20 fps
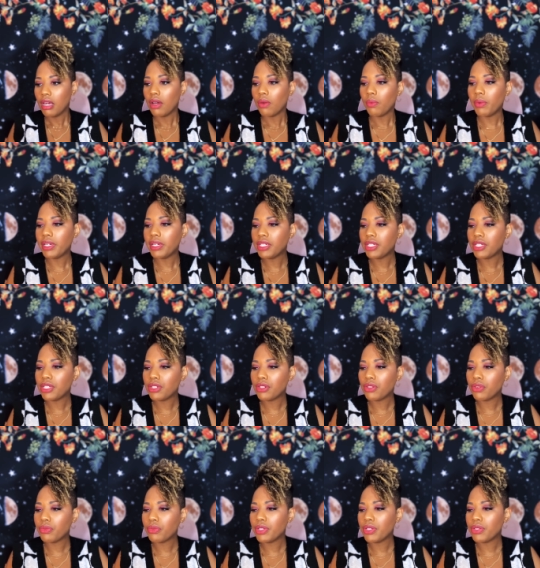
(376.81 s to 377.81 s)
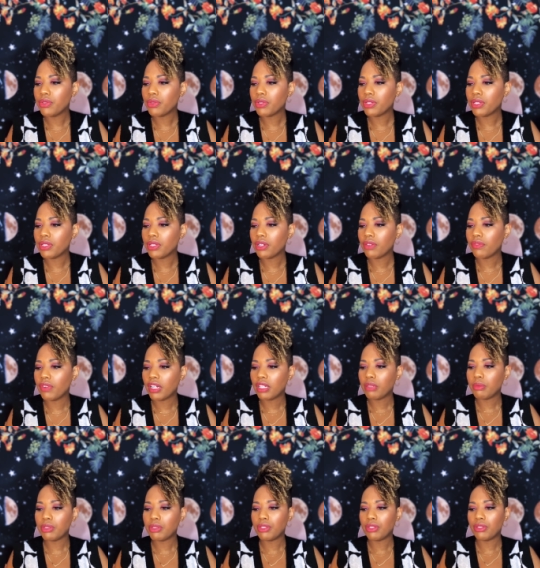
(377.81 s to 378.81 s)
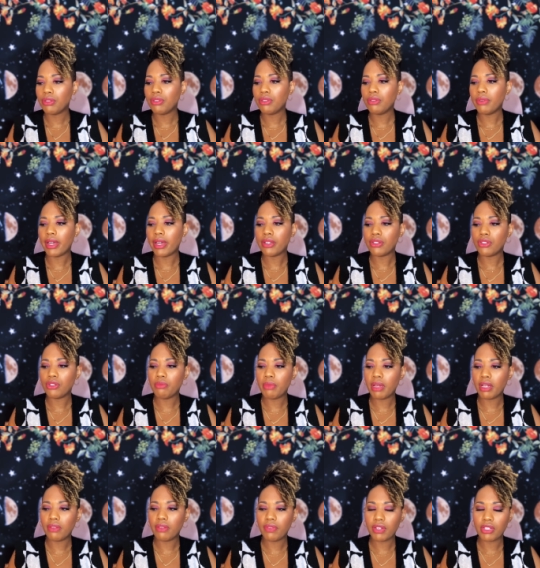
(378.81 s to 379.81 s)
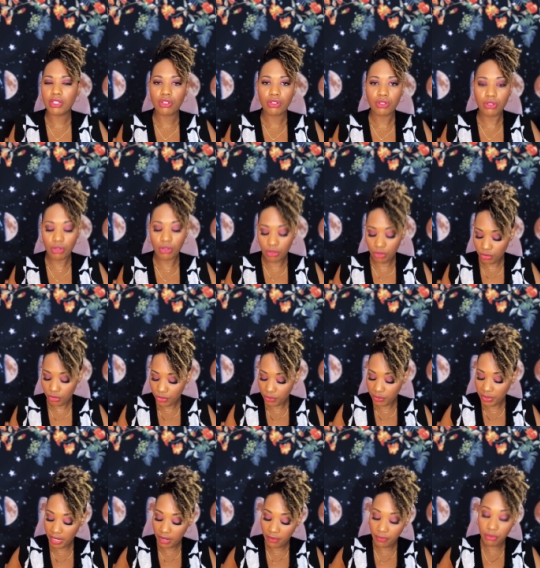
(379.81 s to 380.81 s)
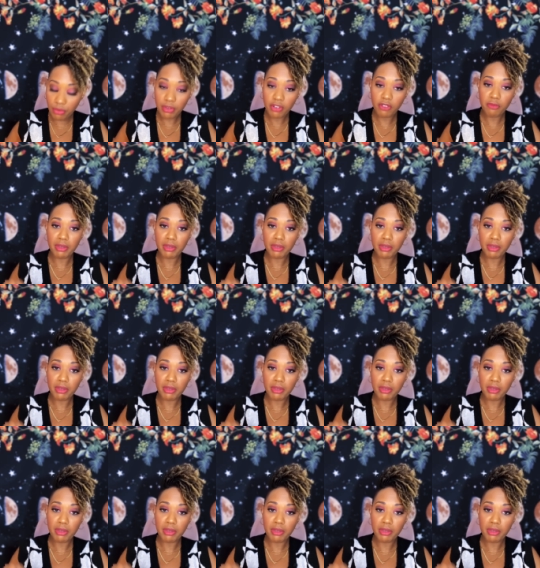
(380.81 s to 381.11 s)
What additional resources are available to you as you manifest your goals? We have three of